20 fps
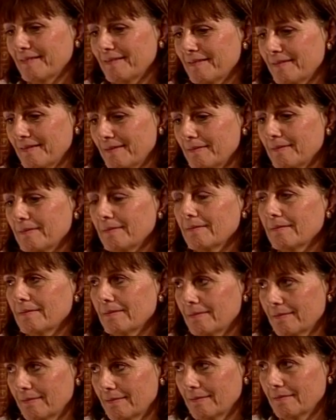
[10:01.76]
to be
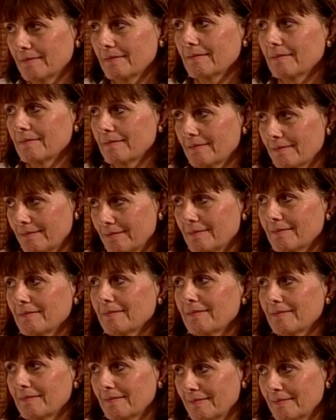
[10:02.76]
Yerushalmi, I have
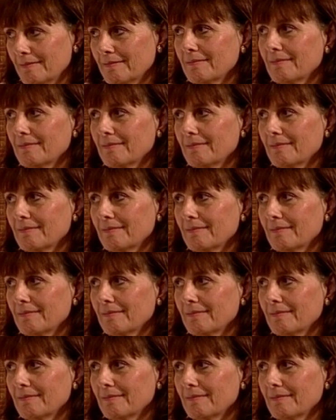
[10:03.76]
to be a